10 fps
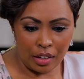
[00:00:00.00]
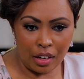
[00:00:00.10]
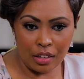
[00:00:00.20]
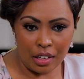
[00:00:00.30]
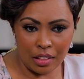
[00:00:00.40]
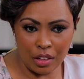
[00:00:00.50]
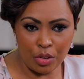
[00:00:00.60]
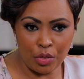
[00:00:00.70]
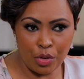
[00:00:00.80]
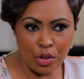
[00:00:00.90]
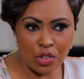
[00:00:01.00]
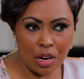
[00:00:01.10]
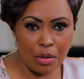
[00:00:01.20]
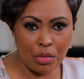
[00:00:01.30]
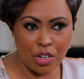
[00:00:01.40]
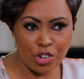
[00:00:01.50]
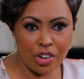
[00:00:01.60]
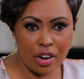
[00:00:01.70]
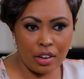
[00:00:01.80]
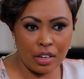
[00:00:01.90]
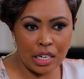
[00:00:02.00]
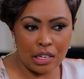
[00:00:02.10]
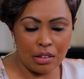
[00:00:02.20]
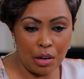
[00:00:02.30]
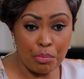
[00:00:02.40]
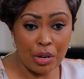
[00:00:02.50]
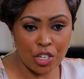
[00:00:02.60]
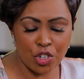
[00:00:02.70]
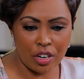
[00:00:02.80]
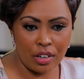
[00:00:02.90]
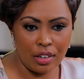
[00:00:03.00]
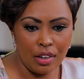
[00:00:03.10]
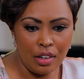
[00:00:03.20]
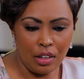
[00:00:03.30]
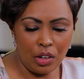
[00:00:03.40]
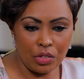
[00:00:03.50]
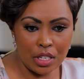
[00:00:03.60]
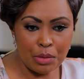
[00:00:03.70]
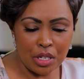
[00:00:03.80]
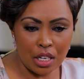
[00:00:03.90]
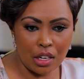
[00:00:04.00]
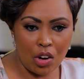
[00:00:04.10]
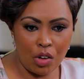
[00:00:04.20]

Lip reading: And I think for the first time I'm going to share a picture on this particular